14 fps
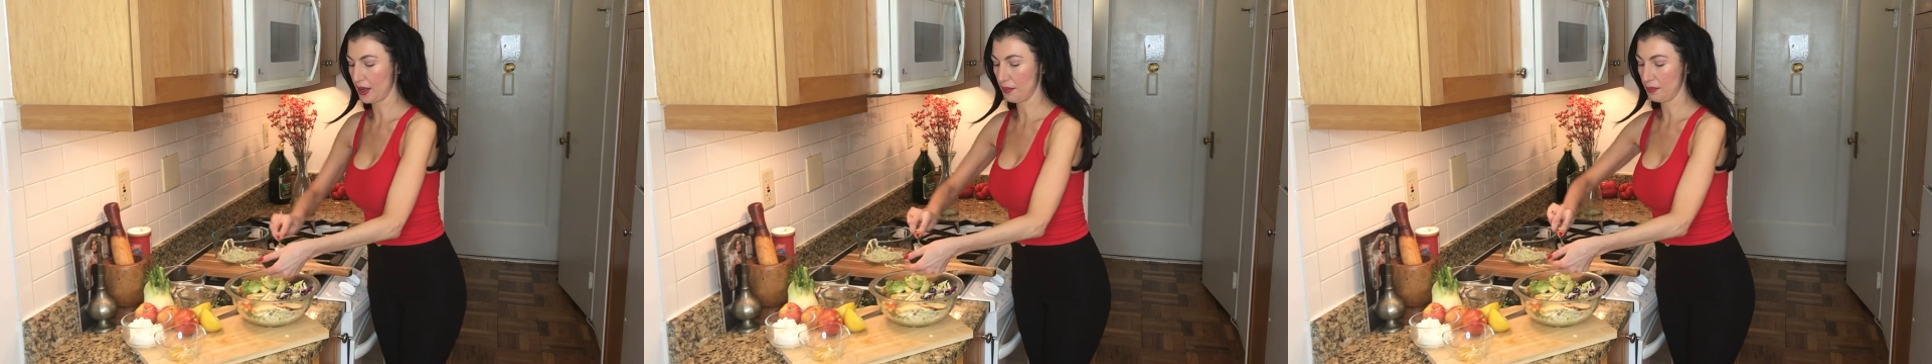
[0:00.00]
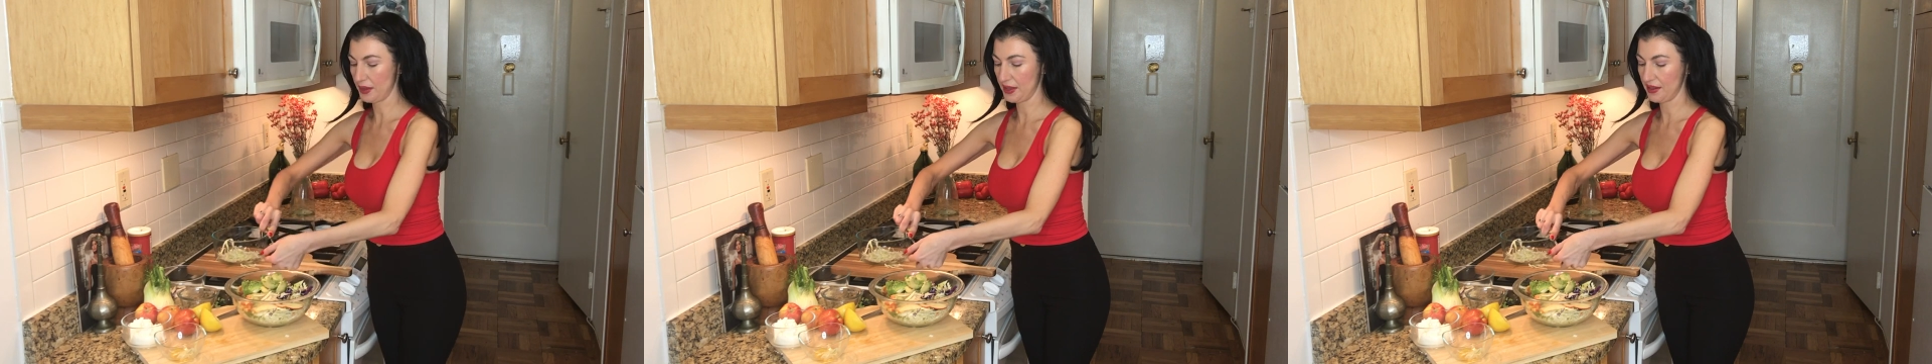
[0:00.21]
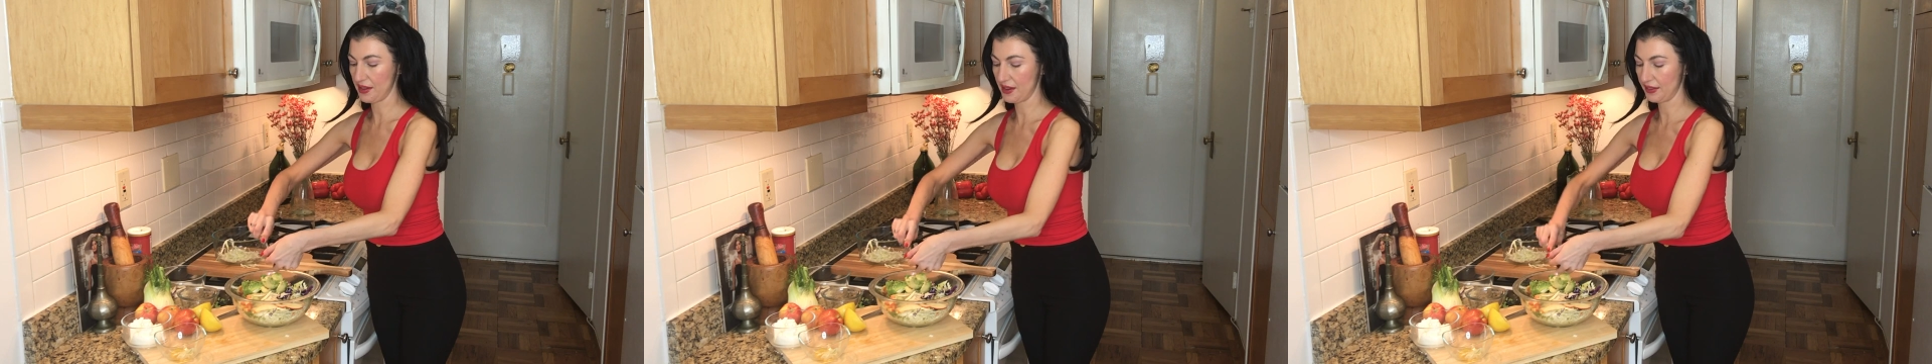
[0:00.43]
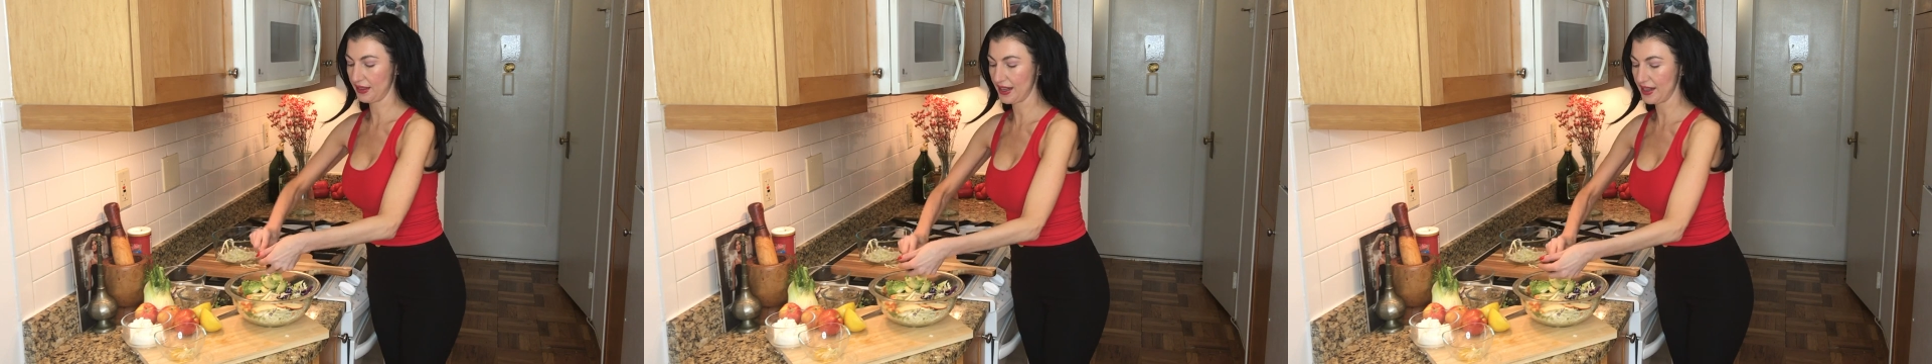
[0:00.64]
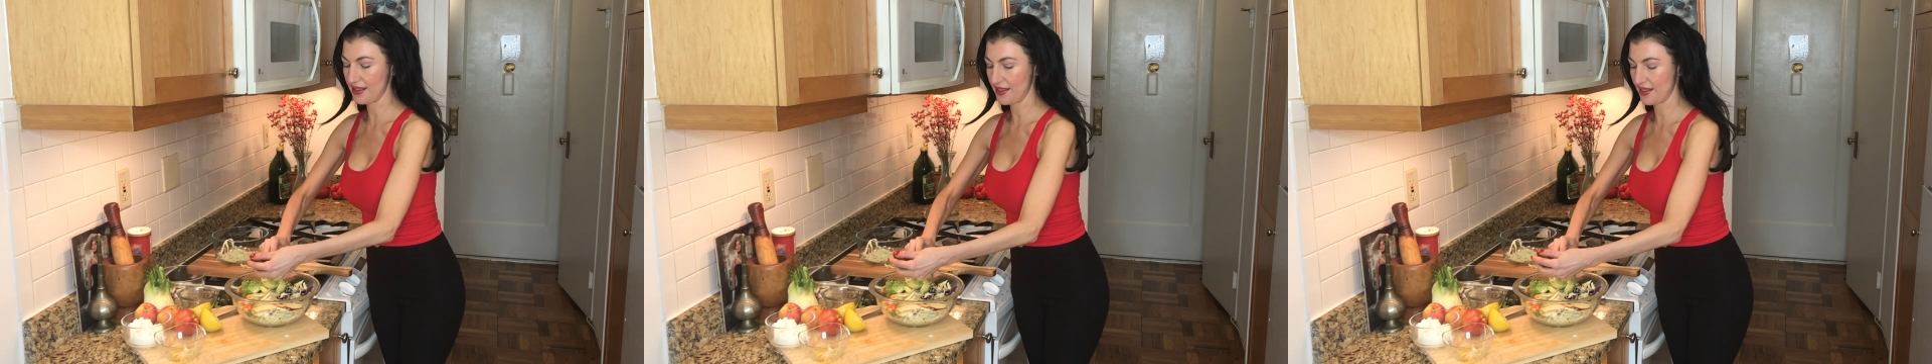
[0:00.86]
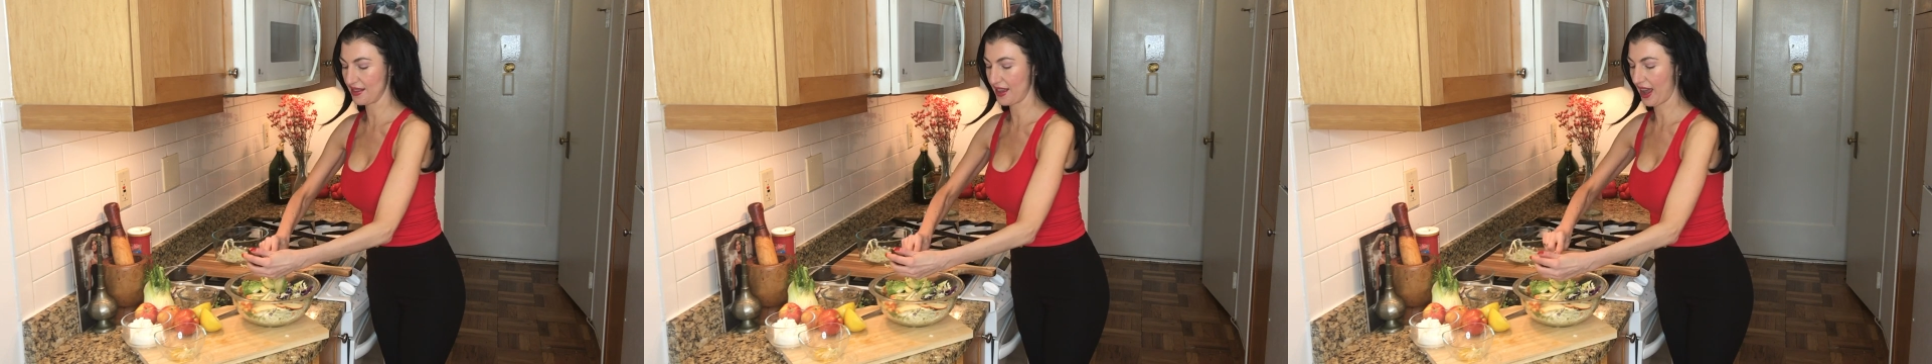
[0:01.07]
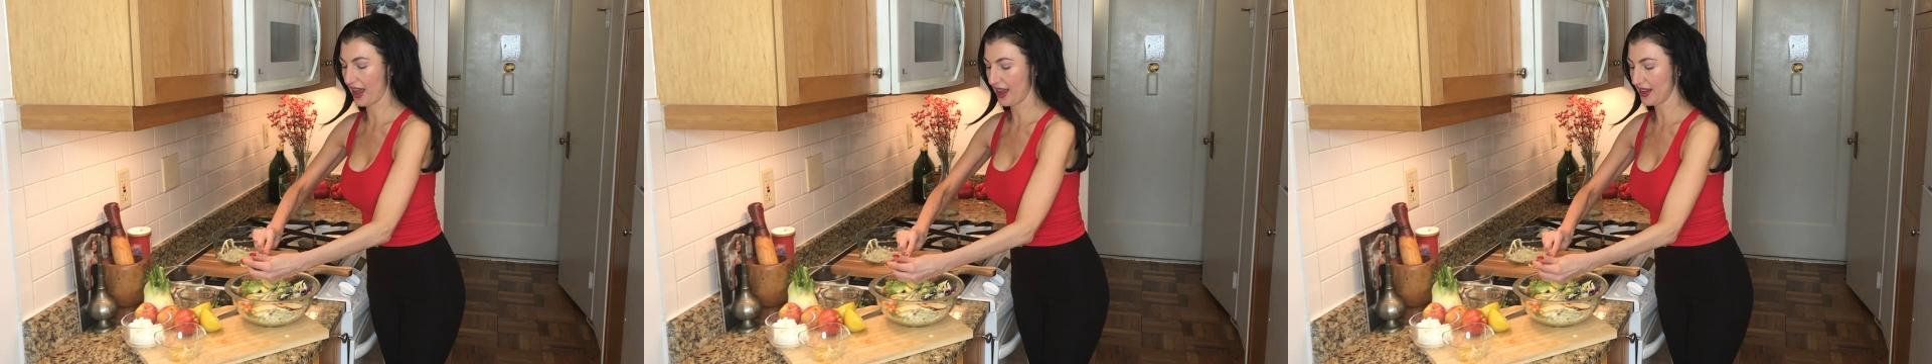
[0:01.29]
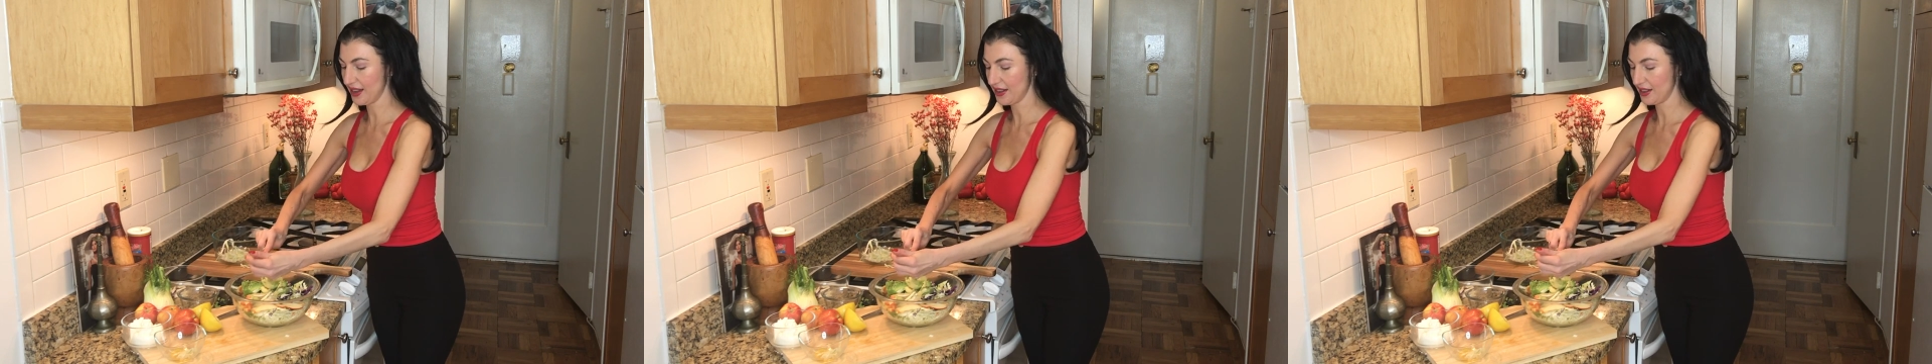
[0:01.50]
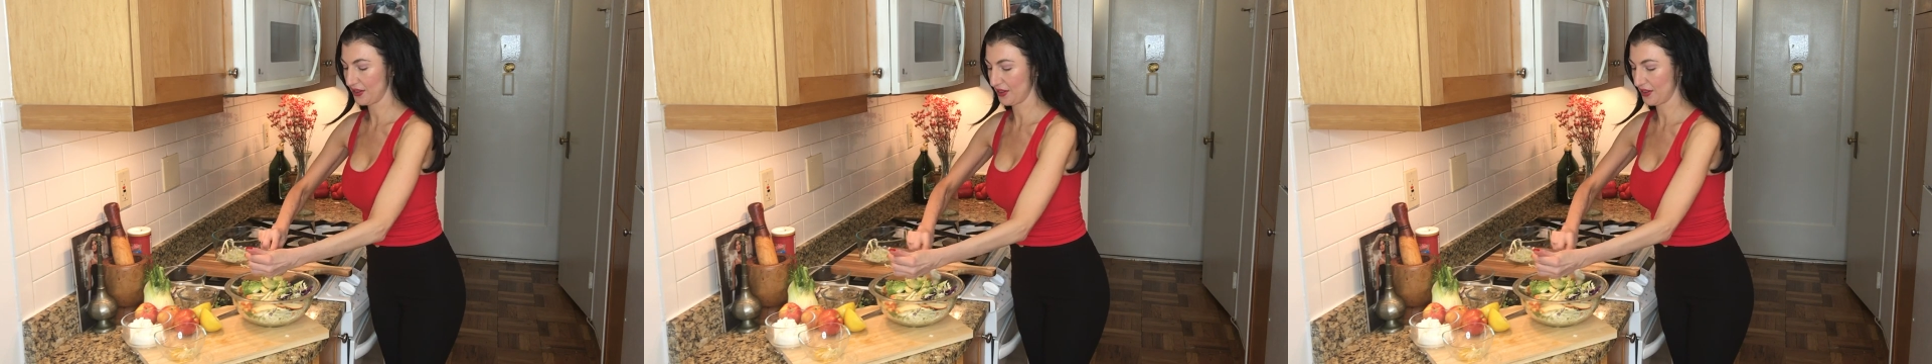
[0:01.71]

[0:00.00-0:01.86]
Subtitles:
up in there like that.